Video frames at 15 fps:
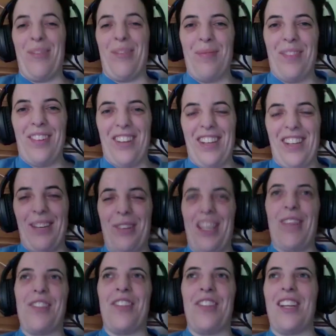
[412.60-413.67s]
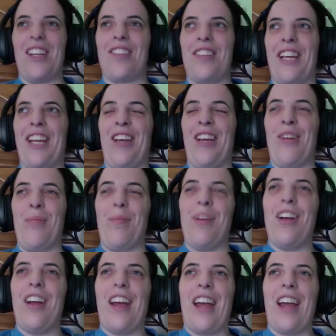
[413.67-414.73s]
Yeah, it, w- it was neat seeing him
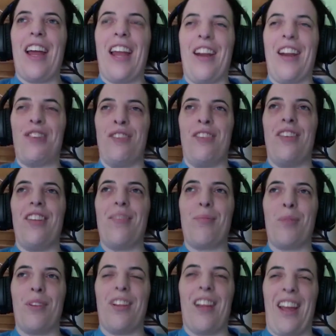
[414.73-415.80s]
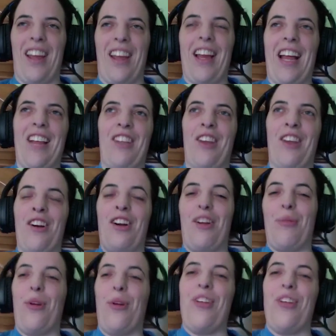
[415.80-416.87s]
Harrison like younger
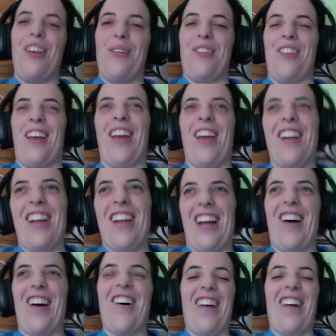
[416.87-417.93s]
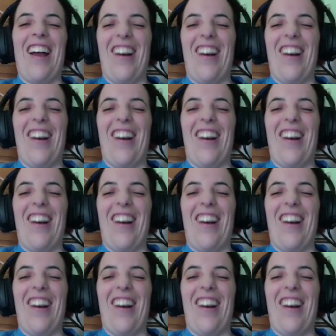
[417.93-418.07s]
role. It was like, oh wow.